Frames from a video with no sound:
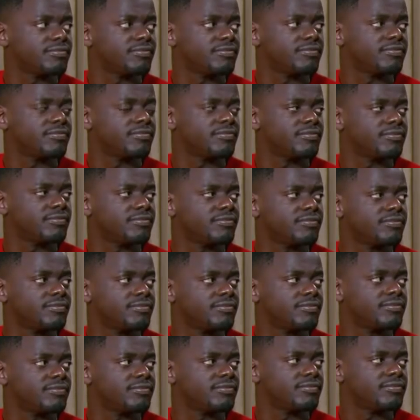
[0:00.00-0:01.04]

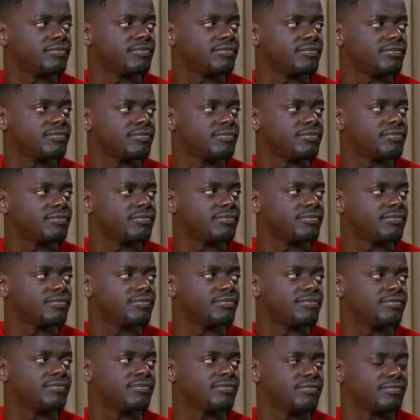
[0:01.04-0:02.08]

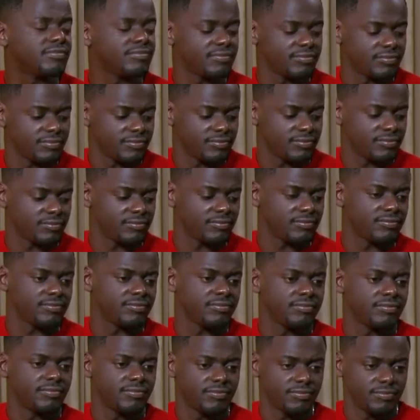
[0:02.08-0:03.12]

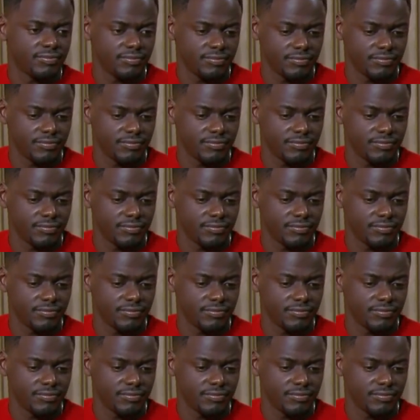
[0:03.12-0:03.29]
[no speech]